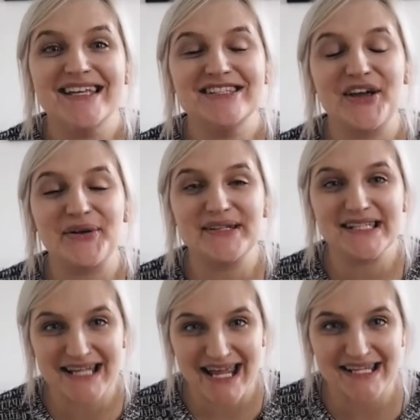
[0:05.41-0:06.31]
So
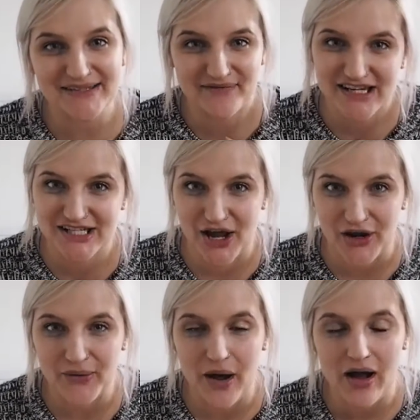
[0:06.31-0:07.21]
today's
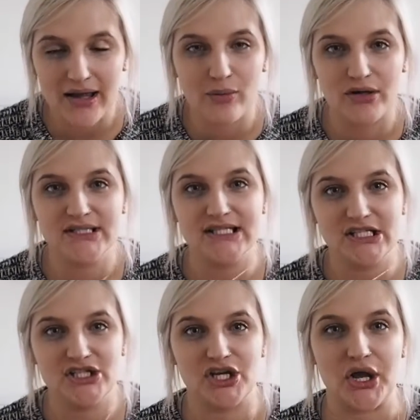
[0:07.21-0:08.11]
video, I wanted
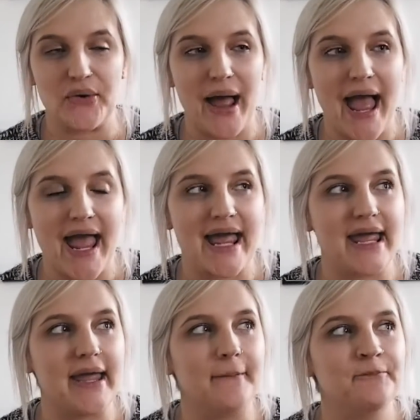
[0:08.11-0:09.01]
to do
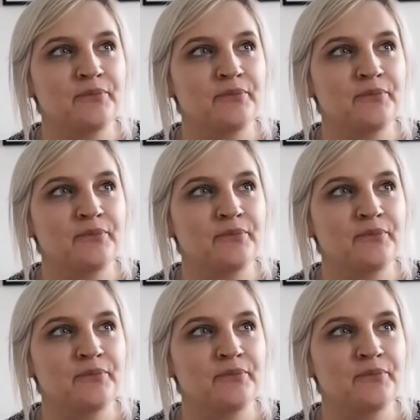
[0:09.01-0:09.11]
a